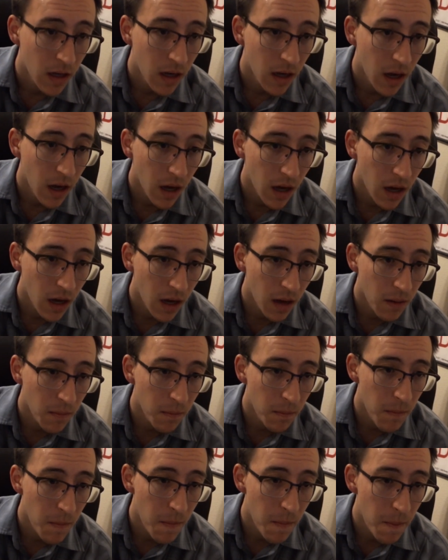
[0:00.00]

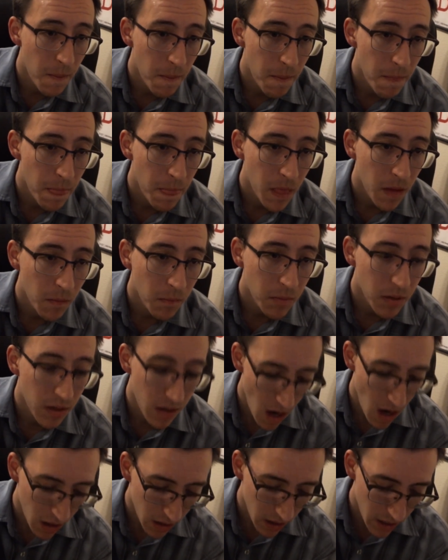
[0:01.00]

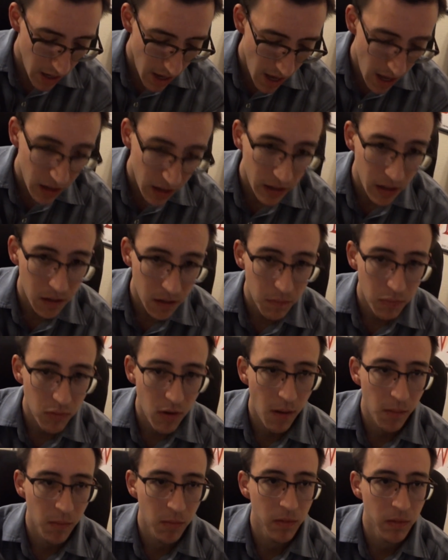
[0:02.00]
Pyale Ellie
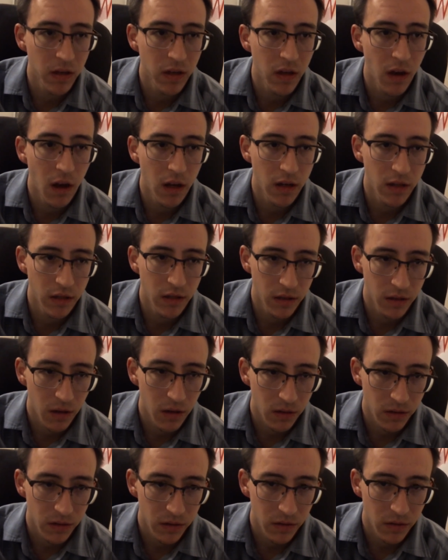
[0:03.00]
probably dodge this
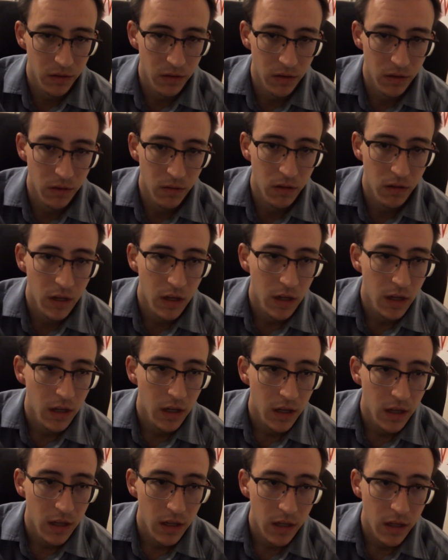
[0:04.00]
also. So,
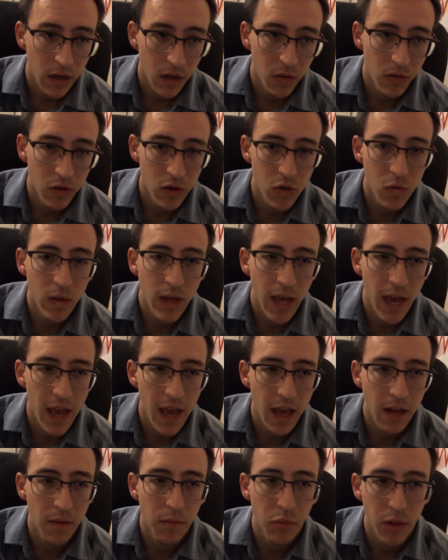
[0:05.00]
you
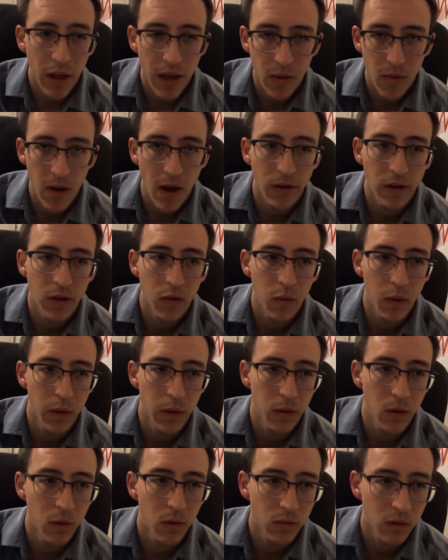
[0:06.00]
can play around it with
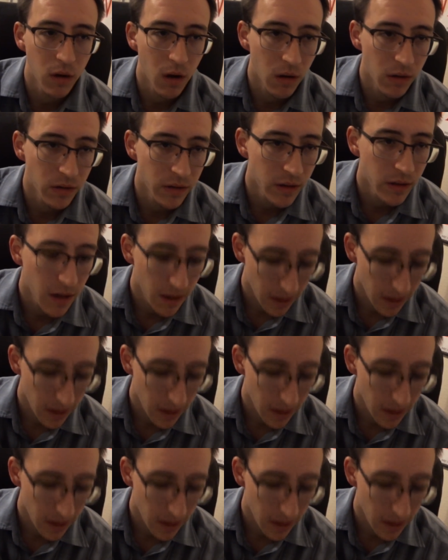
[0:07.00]
your own cards.